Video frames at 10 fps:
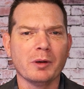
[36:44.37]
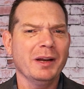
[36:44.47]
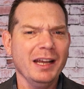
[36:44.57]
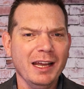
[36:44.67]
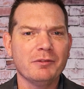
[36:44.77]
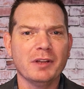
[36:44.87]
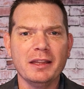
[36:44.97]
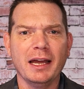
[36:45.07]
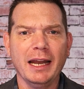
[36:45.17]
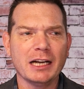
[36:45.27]
And I have done
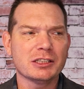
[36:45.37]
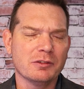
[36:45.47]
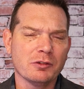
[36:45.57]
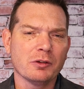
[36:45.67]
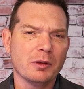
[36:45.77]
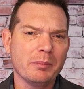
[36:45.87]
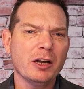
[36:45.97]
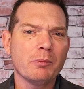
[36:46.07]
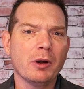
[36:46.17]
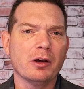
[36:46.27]
that actually for the
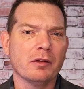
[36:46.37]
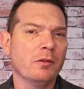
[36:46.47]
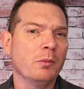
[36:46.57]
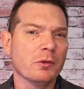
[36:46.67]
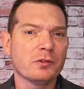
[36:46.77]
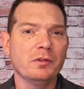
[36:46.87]
better part of almost